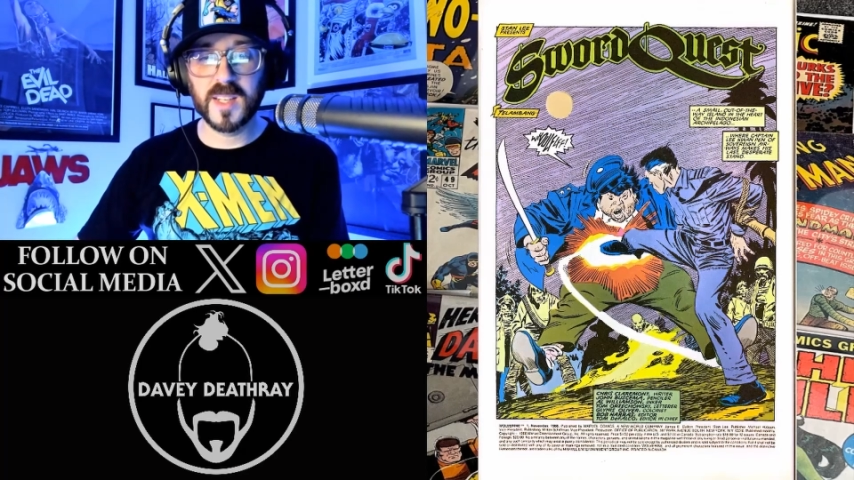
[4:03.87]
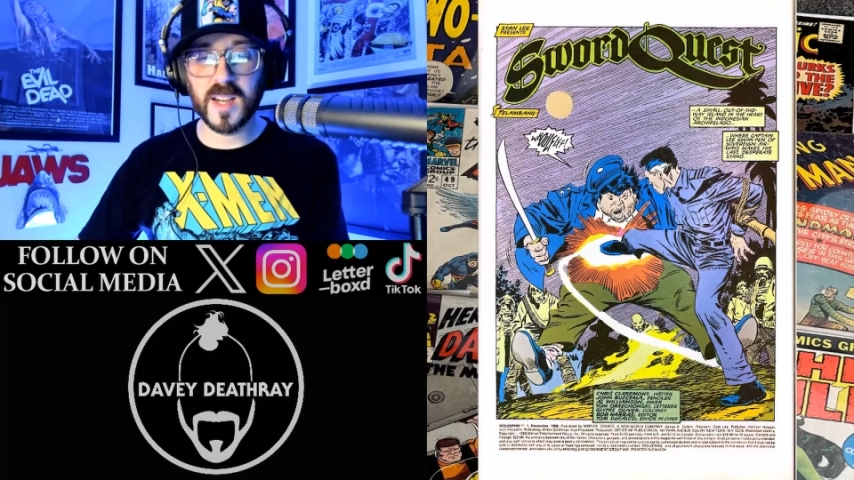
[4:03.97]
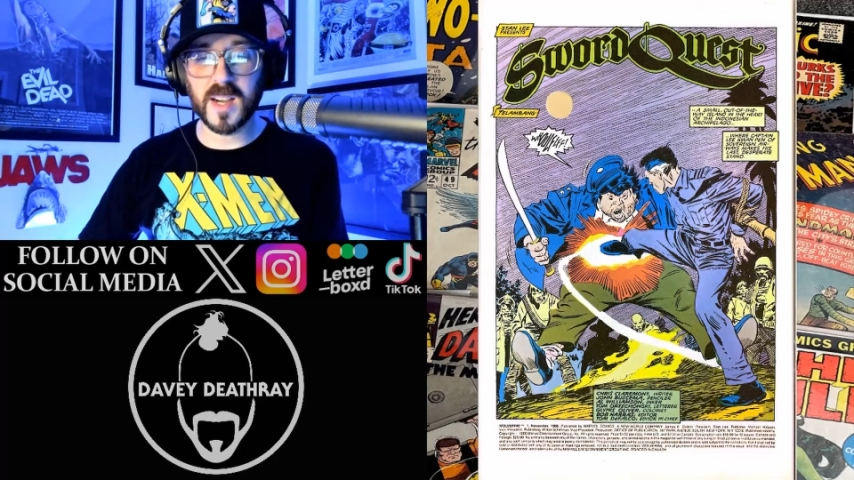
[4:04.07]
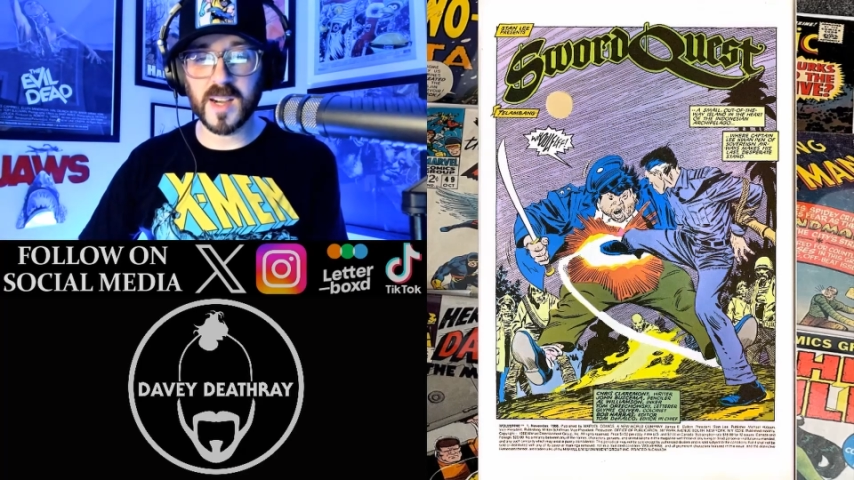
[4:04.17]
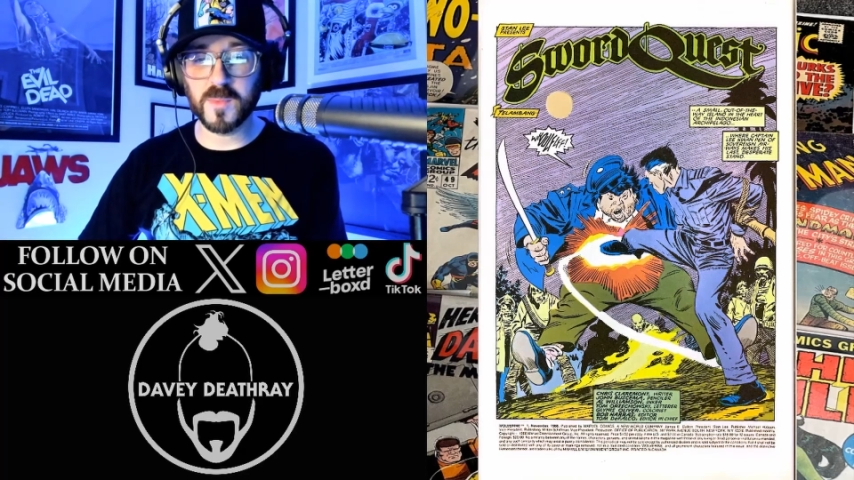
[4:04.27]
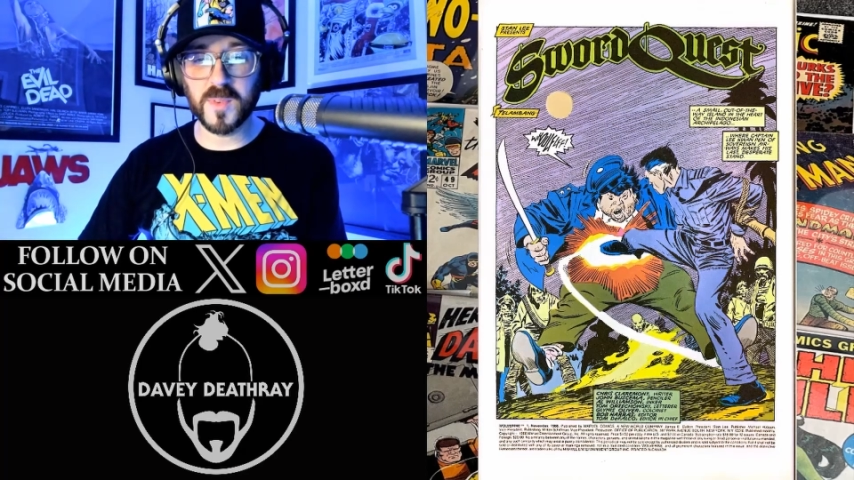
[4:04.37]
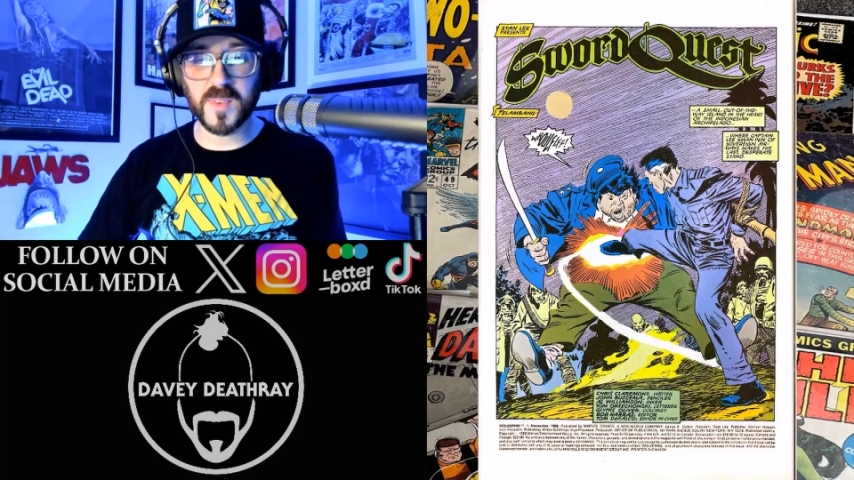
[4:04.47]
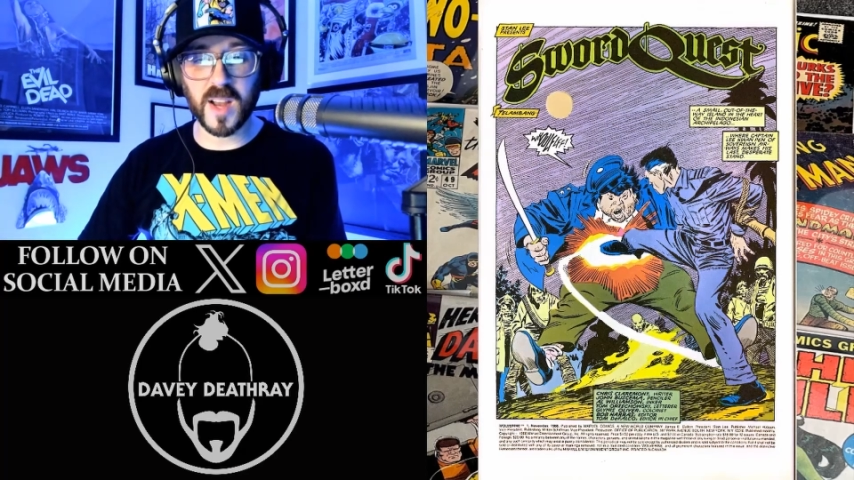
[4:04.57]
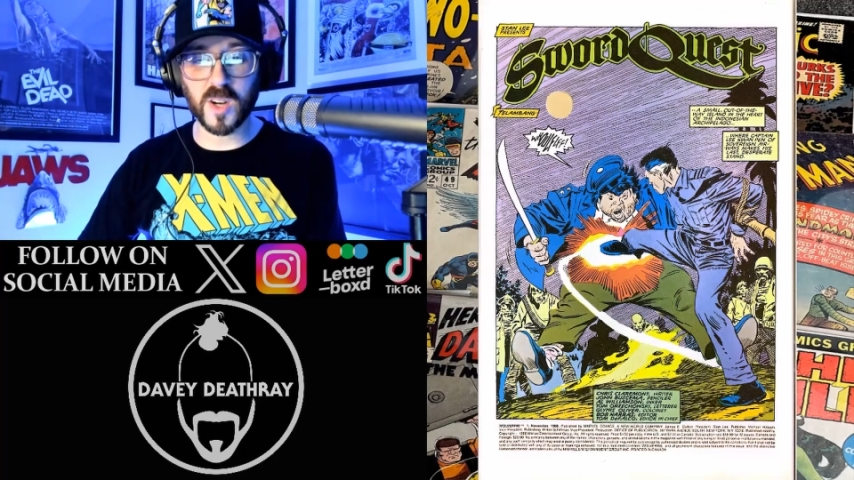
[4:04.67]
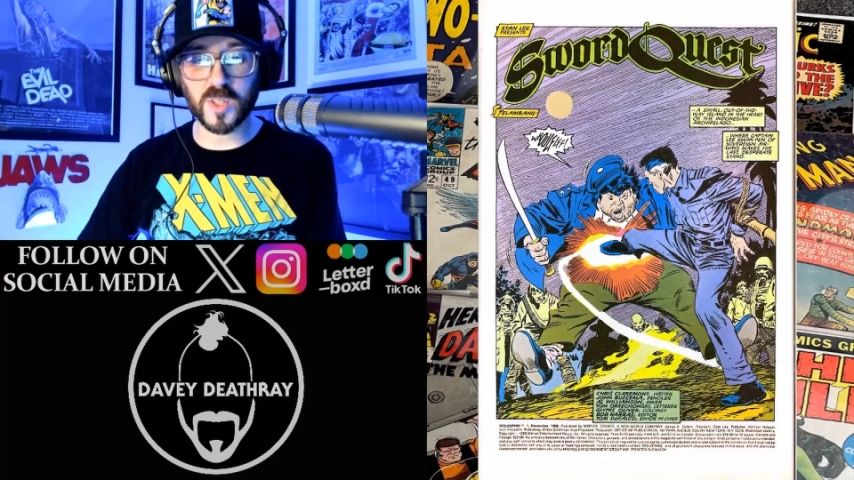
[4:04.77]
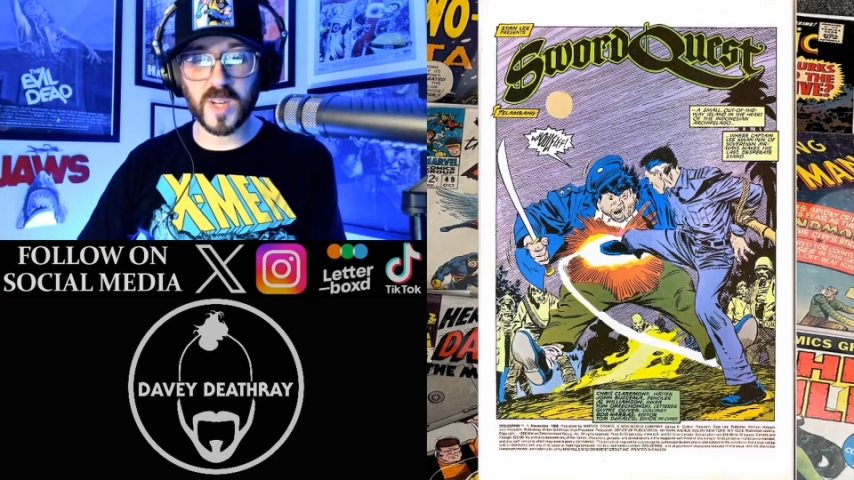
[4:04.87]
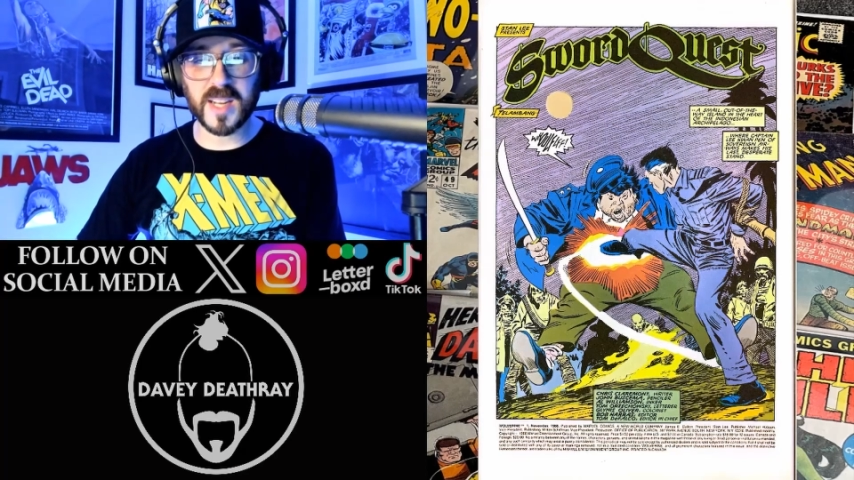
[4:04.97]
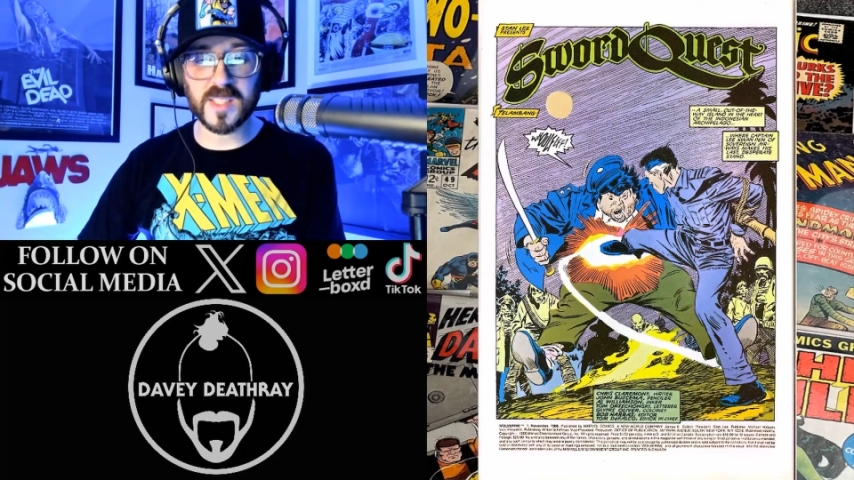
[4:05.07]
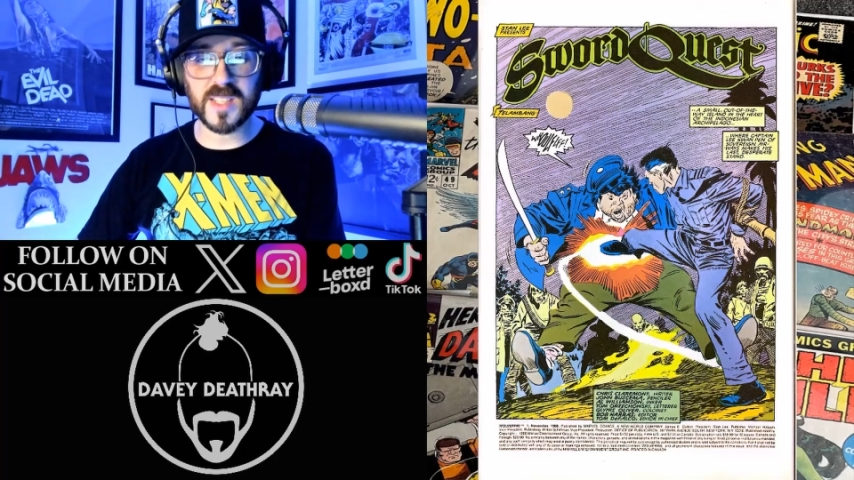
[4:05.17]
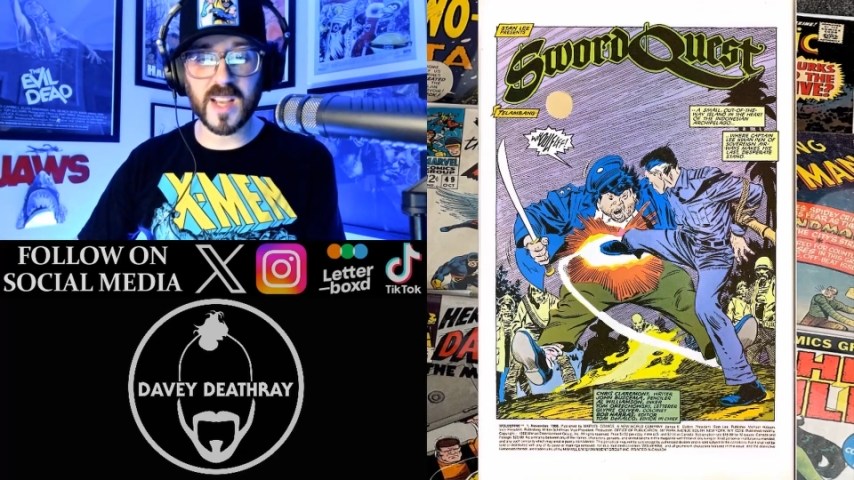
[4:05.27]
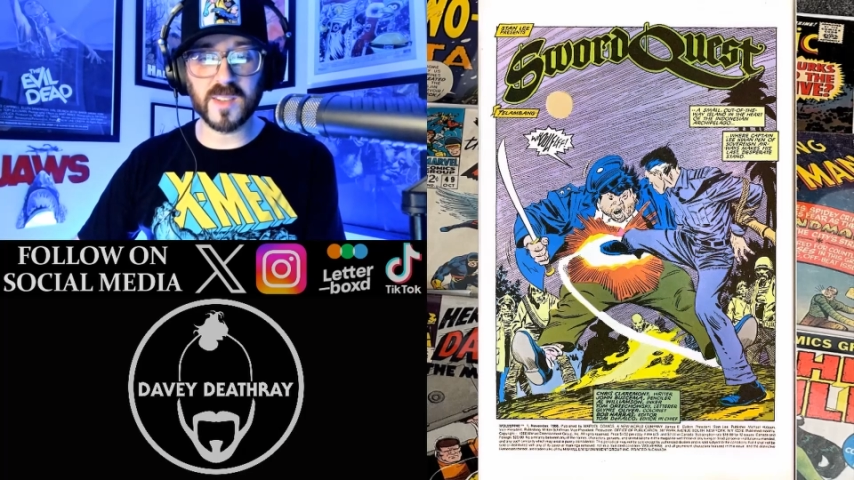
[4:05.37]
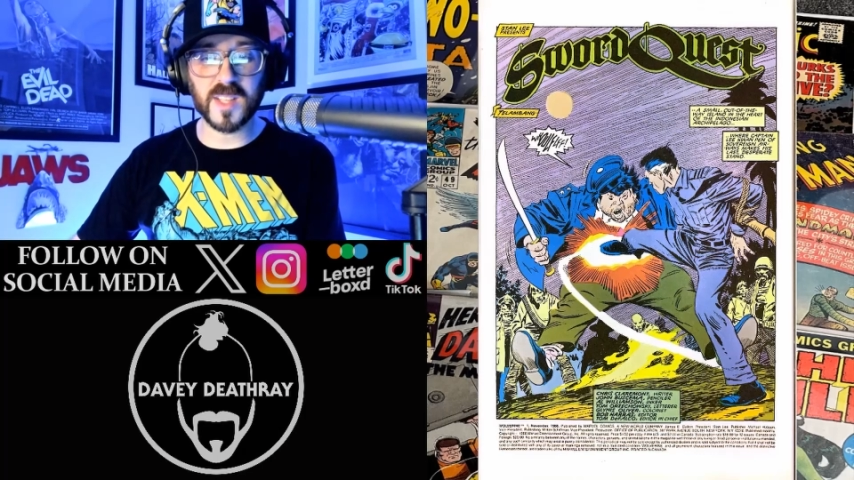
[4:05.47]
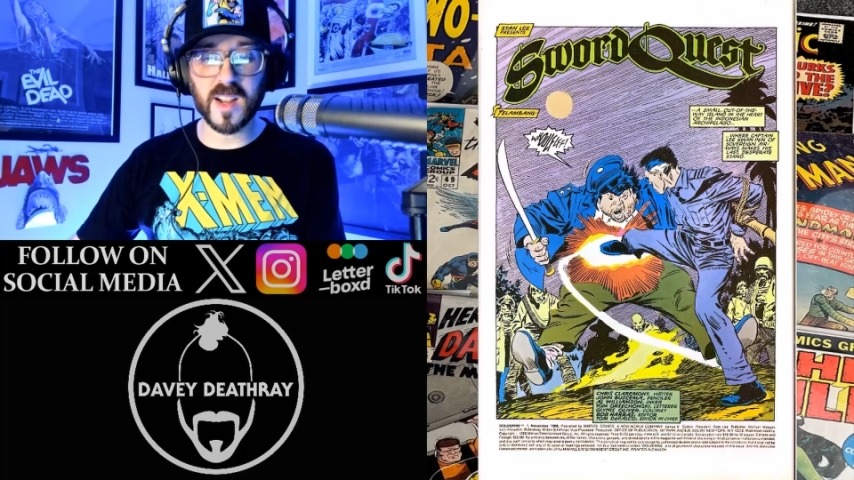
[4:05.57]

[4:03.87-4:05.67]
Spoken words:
We've got our credits down